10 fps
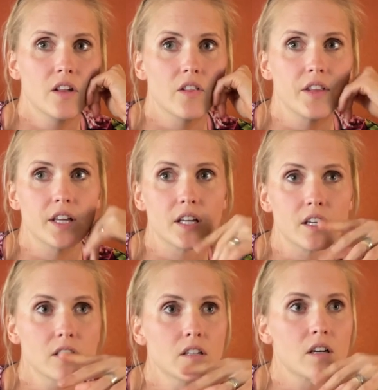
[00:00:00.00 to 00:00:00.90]
the,
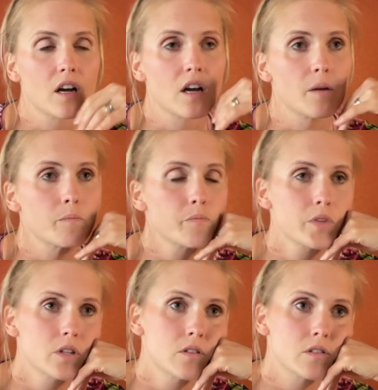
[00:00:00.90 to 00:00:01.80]
um,
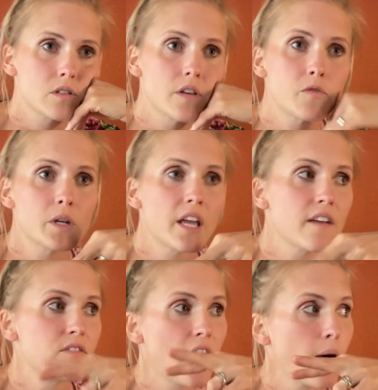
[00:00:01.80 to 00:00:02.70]
if we
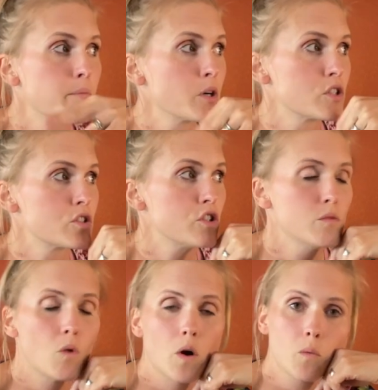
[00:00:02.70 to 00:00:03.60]
gave that bird two
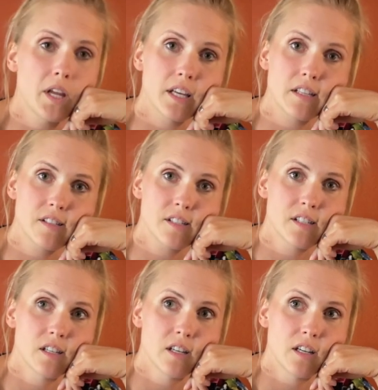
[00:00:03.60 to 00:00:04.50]
more weeks,
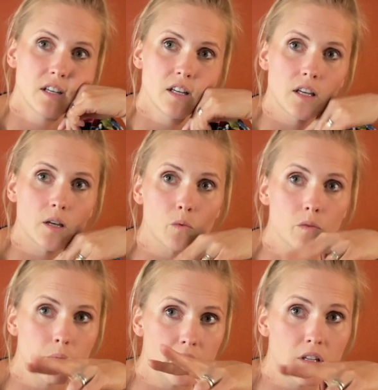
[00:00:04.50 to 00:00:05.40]
it
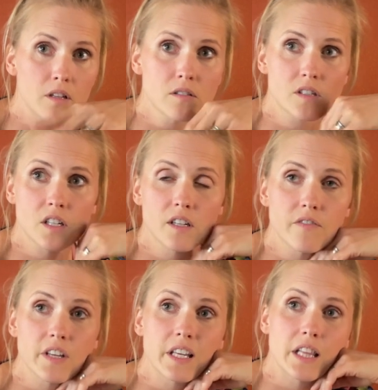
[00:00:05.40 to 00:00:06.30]
would be
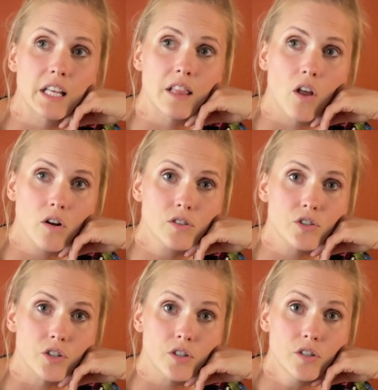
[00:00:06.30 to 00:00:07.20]
significantly
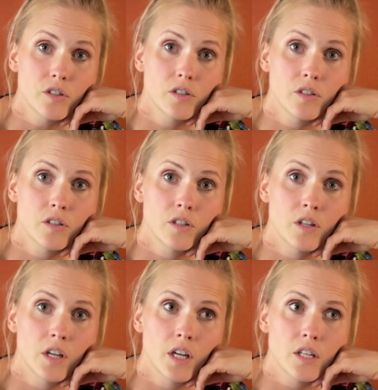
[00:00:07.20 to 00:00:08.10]
larger.
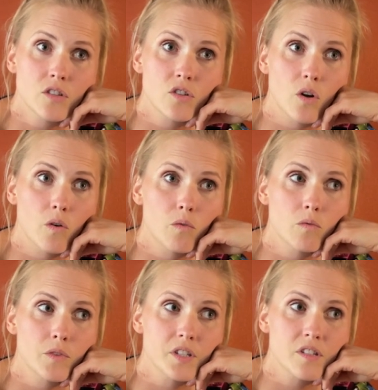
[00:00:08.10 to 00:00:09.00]
So
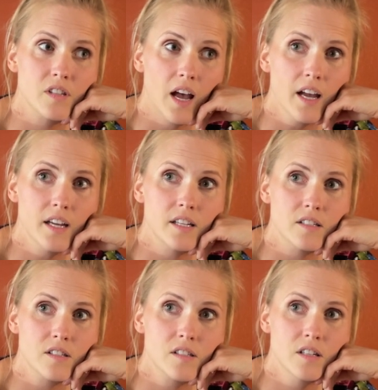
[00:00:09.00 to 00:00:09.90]
the
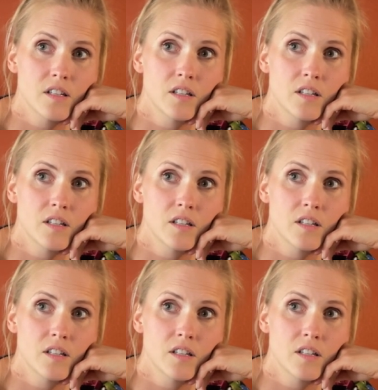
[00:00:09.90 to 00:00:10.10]
size